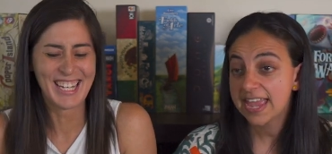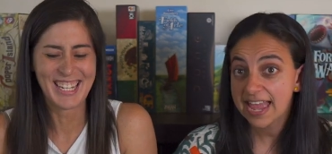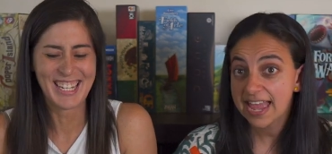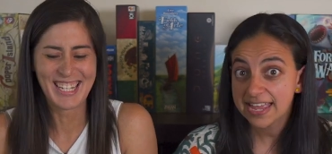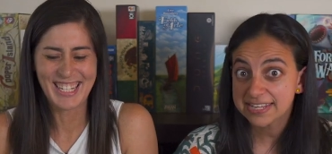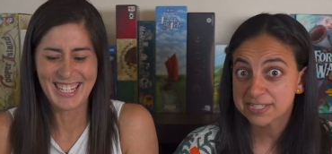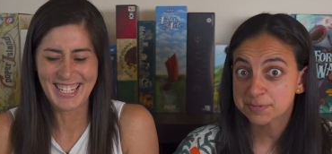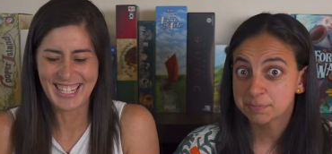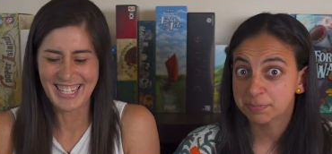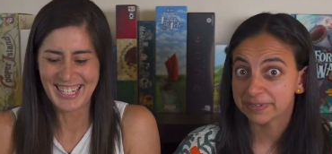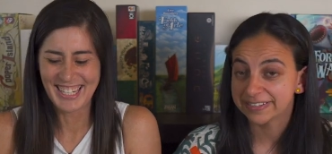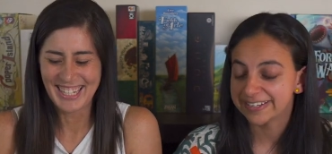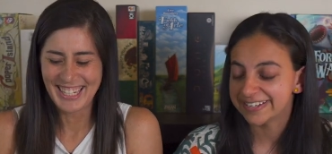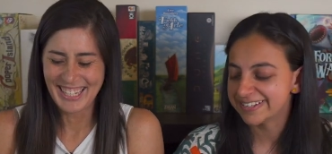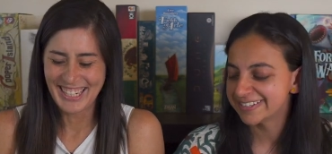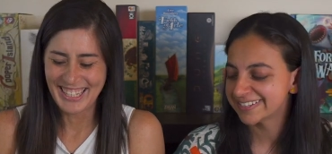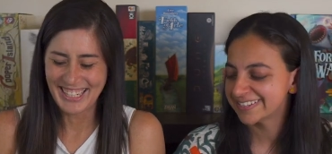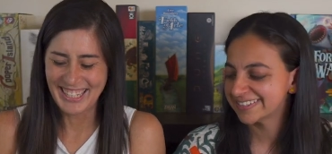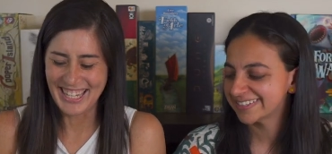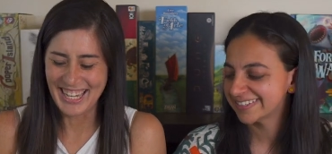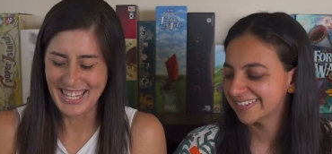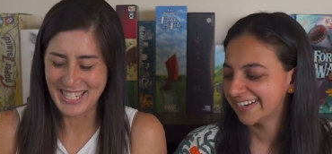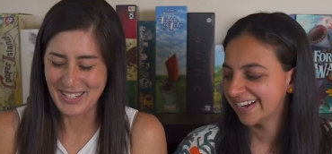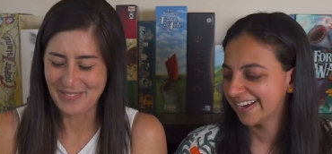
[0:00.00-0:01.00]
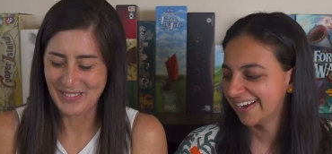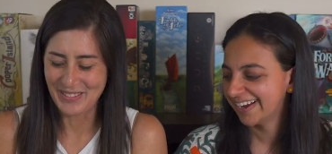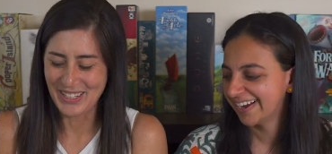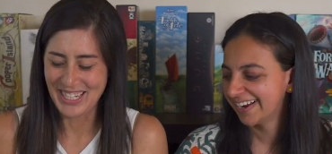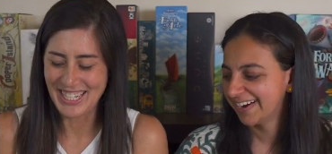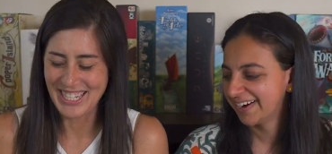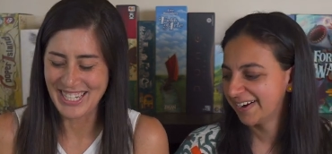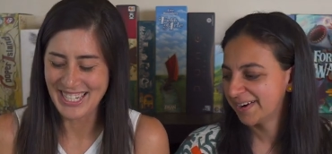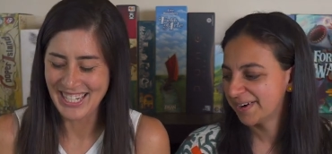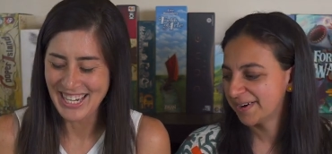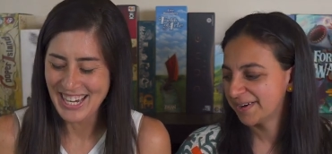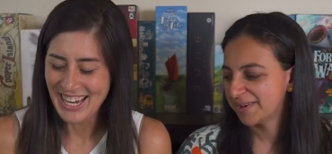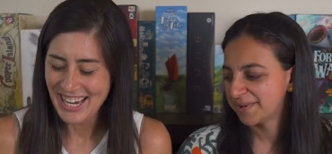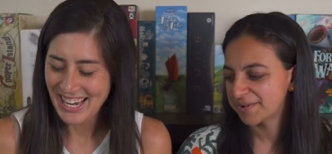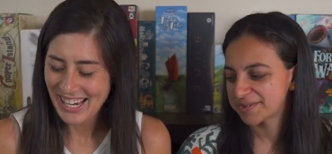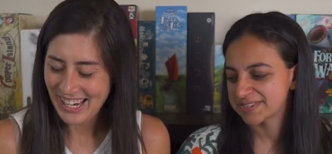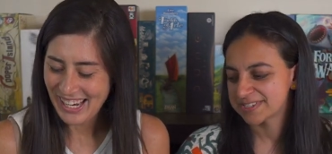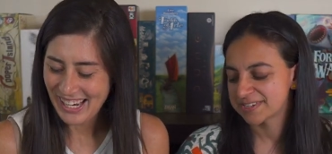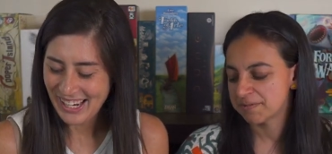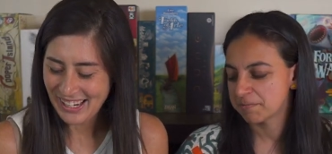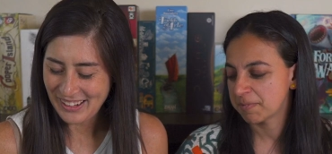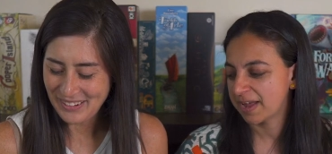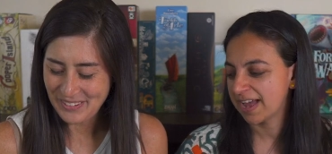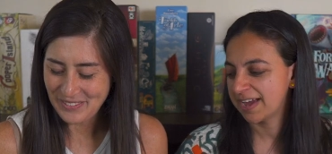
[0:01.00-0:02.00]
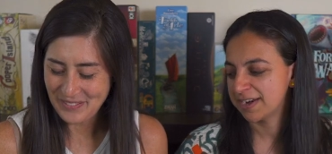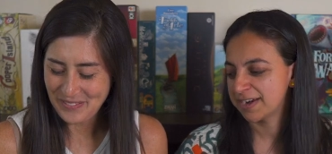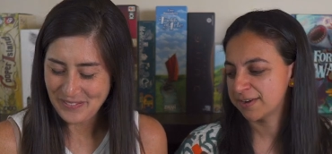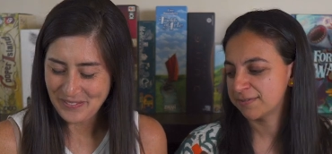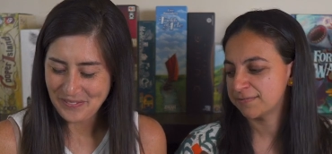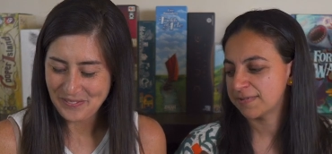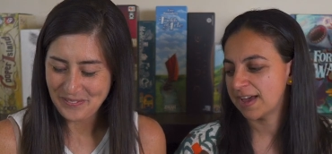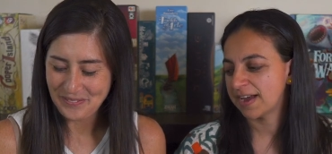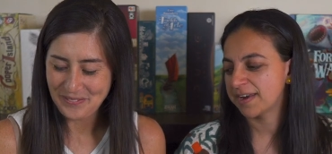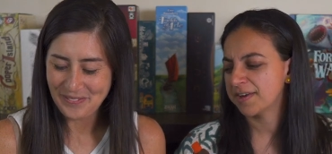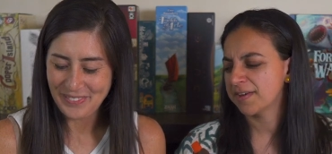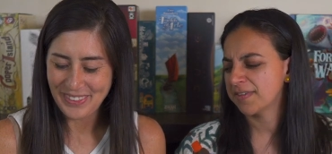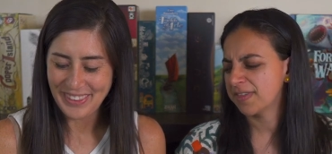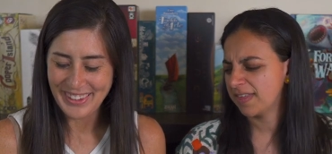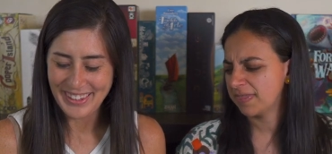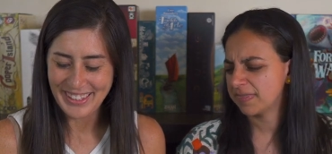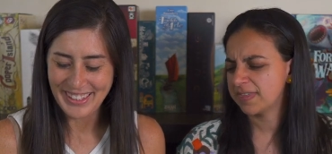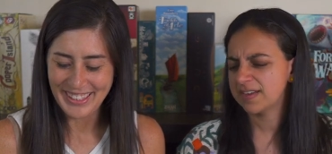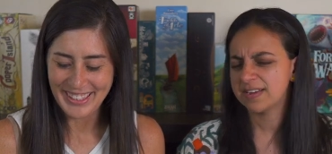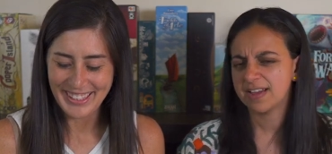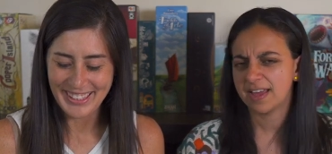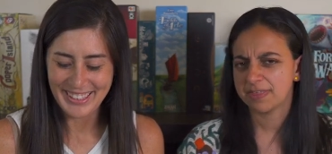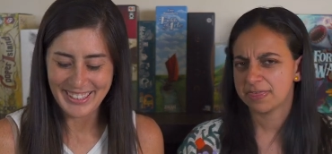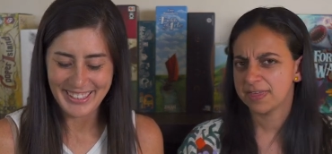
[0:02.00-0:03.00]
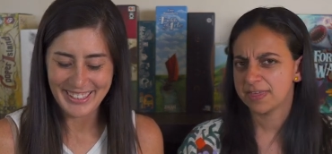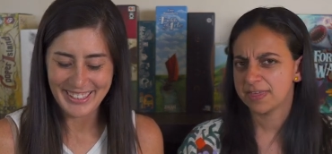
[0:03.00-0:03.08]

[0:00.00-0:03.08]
Speaker 1: yes, please. yes, please. Or some um, kind of. I know that there, I